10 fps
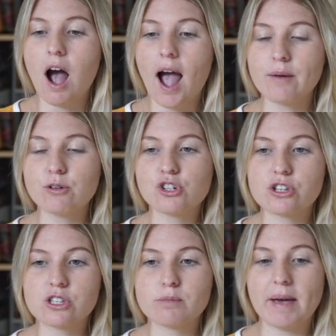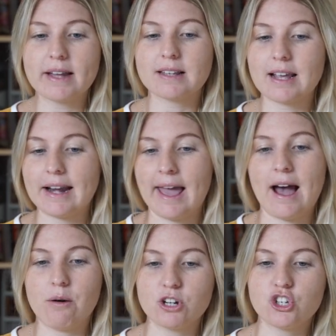I would just spend like an
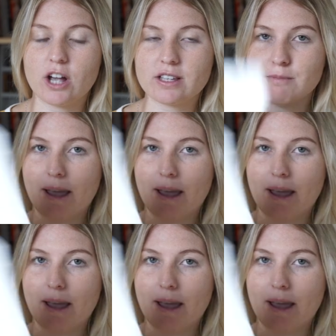hour just